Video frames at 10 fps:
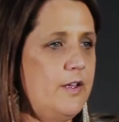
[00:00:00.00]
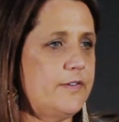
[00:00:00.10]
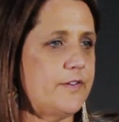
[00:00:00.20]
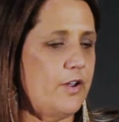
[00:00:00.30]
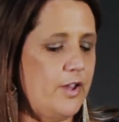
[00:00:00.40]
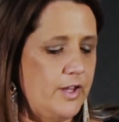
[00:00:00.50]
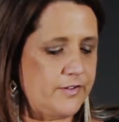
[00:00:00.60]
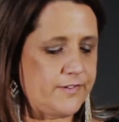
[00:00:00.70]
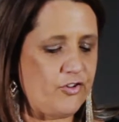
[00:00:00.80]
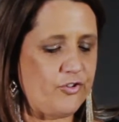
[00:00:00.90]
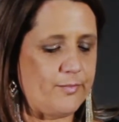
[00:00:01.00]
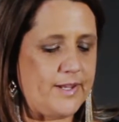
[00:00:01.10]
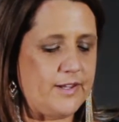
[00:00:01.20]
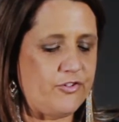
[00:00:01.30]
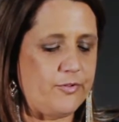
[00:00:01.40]
So your social
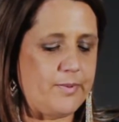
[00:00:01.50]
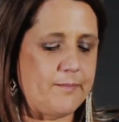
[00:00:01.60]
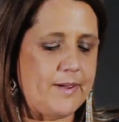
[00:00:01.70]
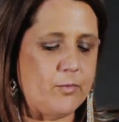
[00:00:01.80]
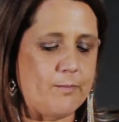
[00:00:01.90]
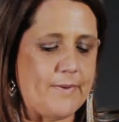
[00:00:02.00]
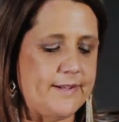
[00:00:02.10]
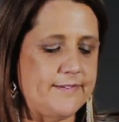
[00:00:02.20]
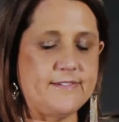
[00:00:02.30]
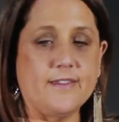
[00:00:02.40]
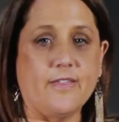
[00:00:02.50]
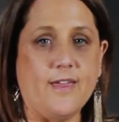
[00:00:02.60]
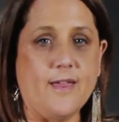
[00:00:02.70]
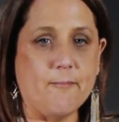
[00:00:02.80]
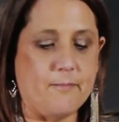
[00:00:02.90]
media should be about what matters to
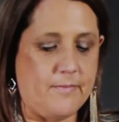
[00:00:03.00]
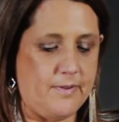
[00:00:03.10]
them.